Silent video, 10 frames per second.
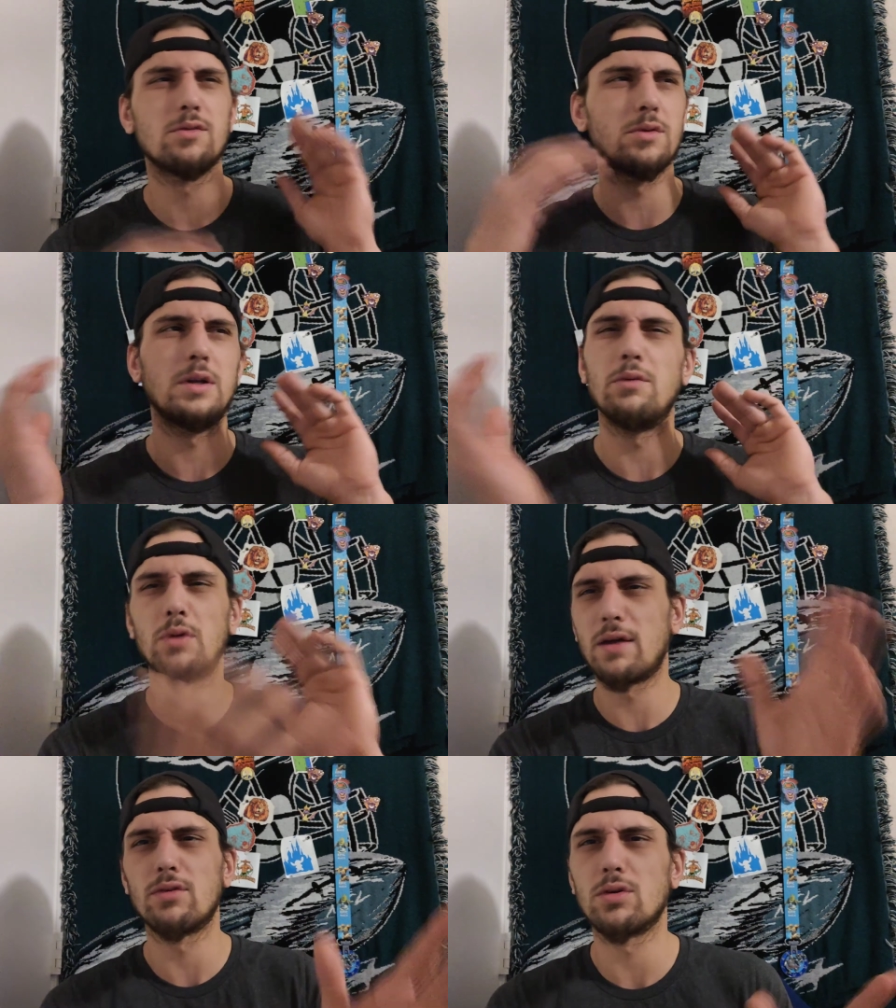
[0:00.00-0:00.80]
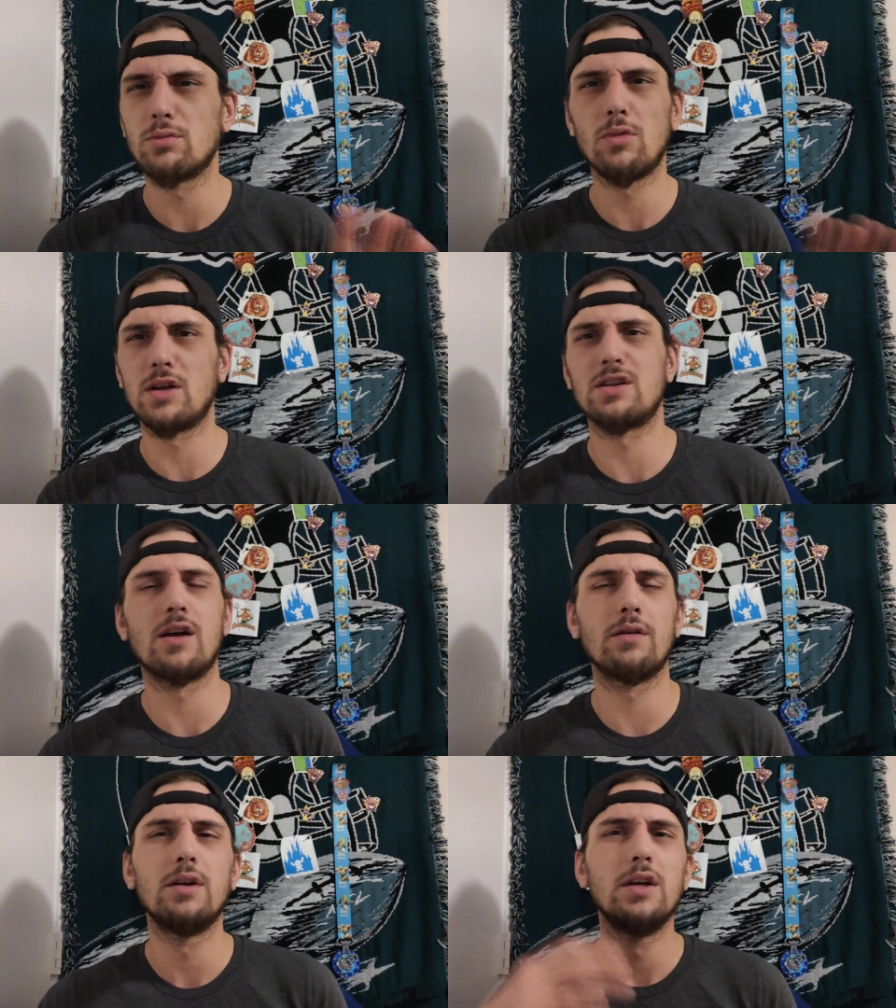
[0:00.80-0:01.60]
regularly, whatever, watch
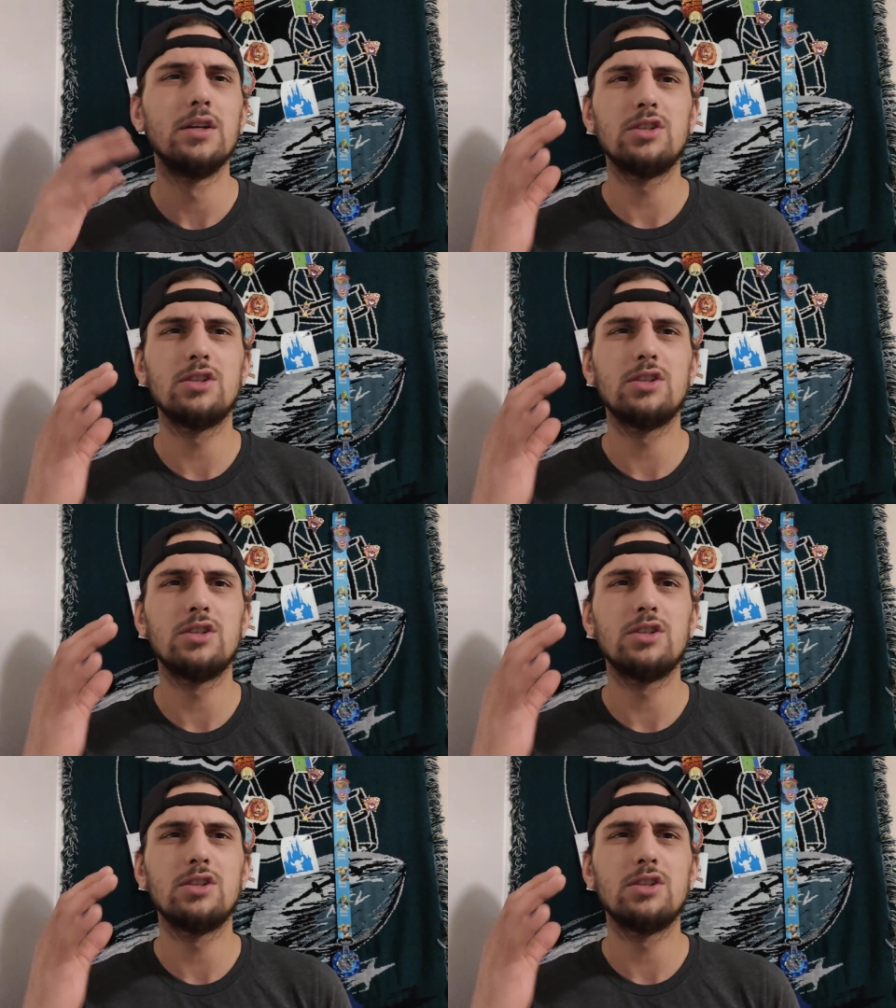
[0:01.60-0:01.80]
it out,